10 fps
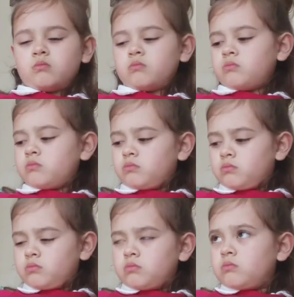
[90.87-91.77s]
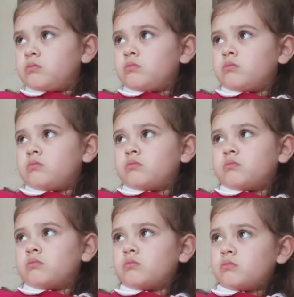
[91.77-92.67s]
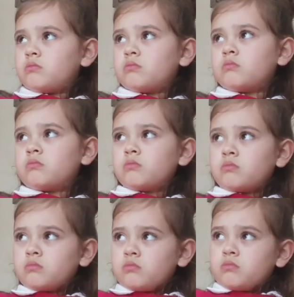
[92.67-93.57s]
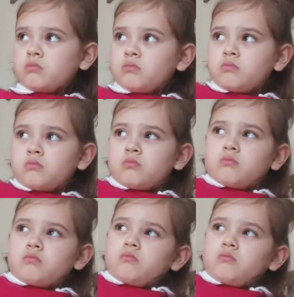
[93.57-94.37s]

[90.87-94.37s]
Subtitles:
No words are spoken by the person on screen.